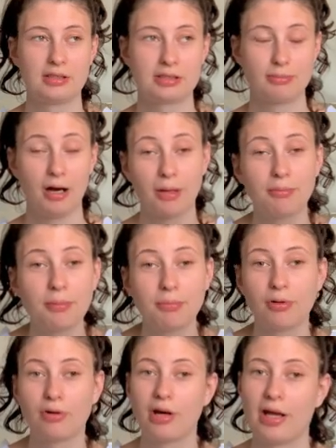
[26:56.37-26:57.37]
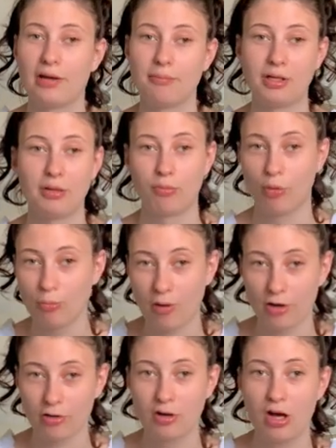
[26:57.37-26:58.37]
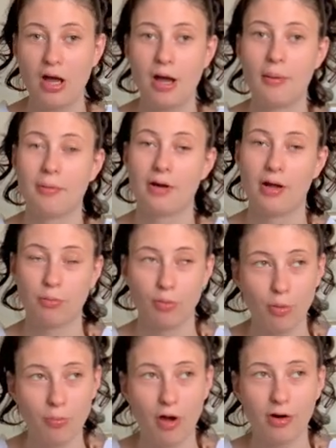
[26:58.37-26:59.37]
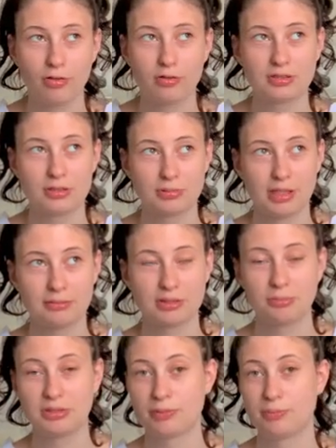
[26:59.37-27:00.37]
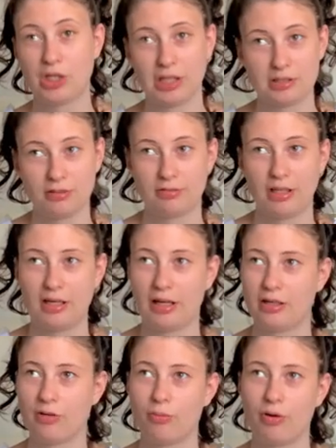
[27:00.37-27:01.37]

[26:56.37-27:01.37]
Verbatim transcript: inspire people and be a role model. But a role model sometimes can be subjective, and I don't